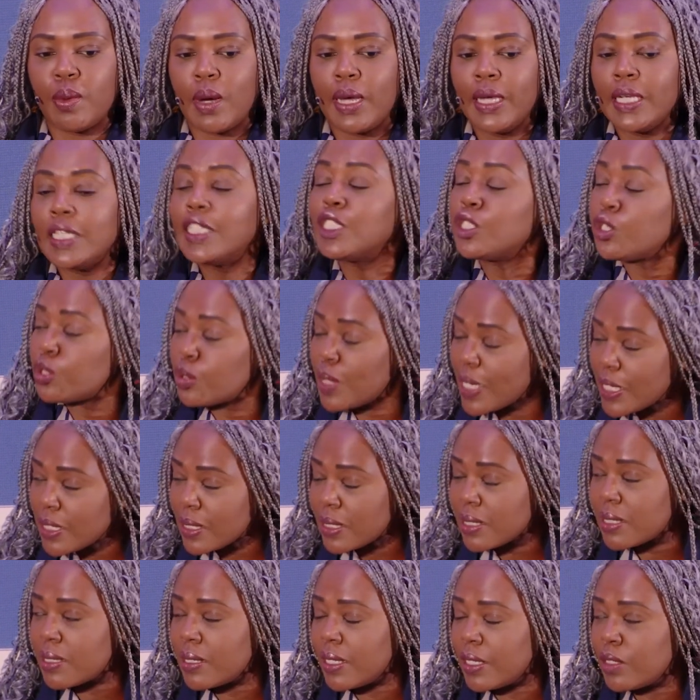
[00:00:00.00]

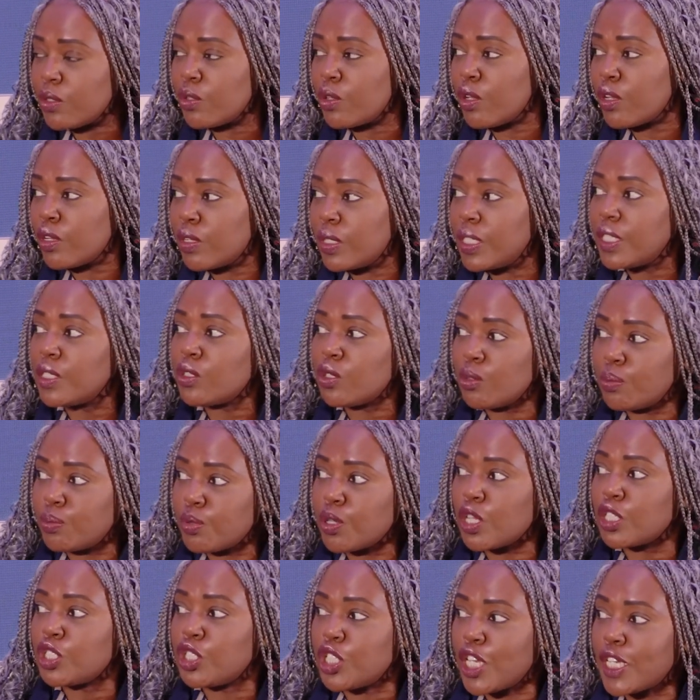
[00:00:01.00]
interest in the
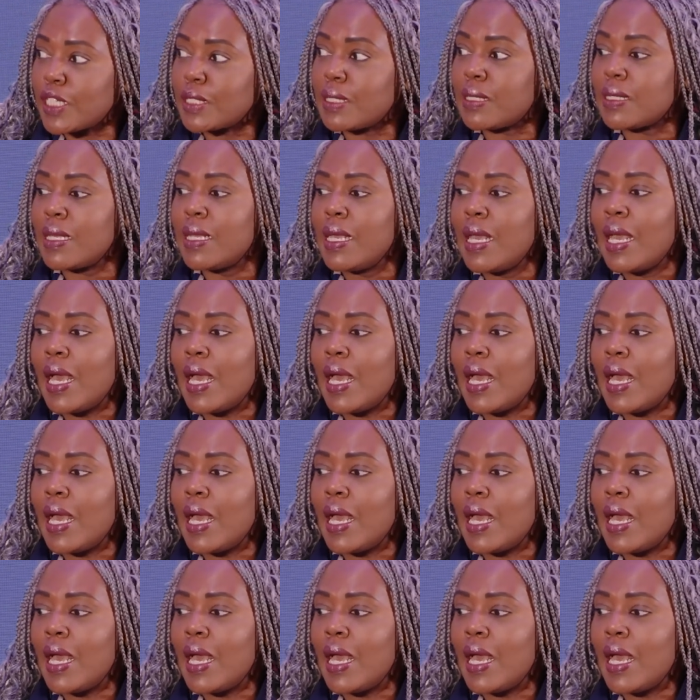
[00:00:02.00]
project,